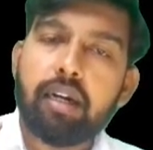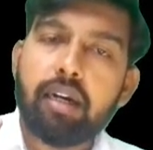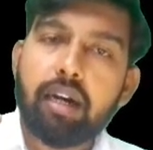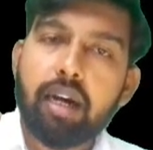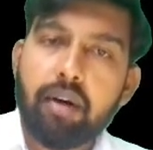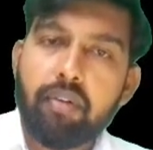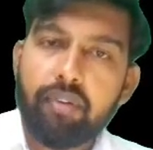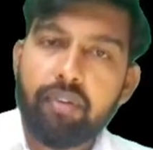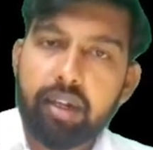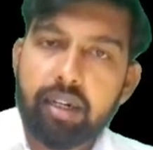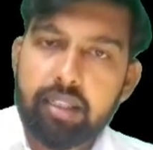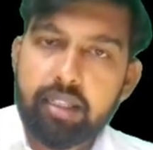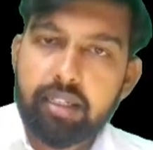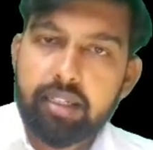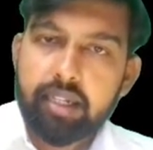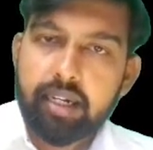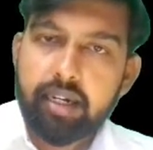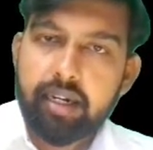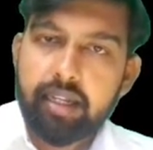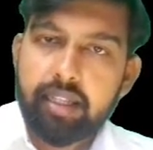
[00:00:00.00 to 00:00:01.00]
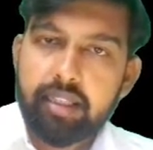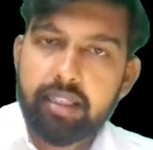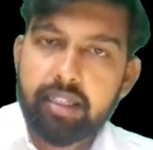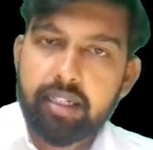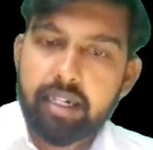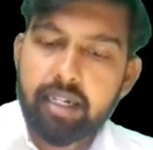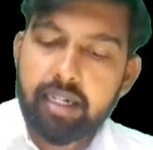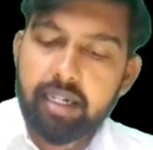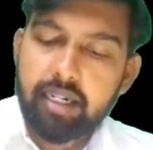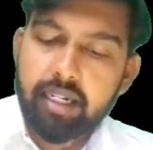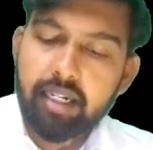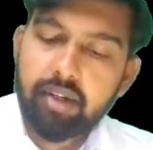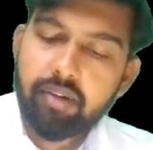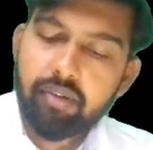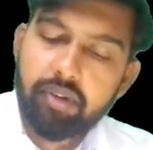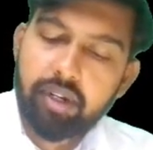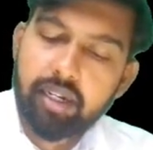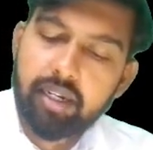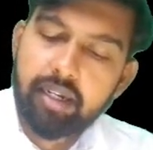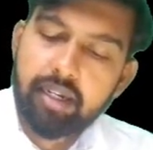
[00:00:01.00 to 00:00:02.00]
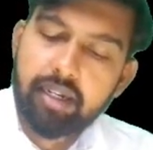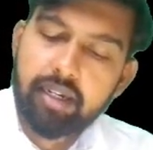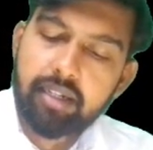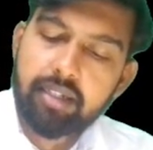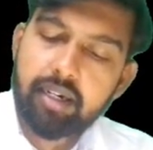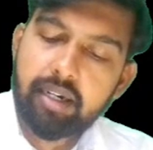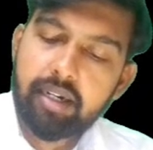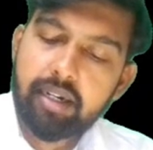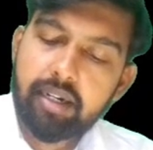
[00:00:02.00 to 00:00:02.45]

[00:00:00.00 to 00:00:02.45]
after the cell death, it will result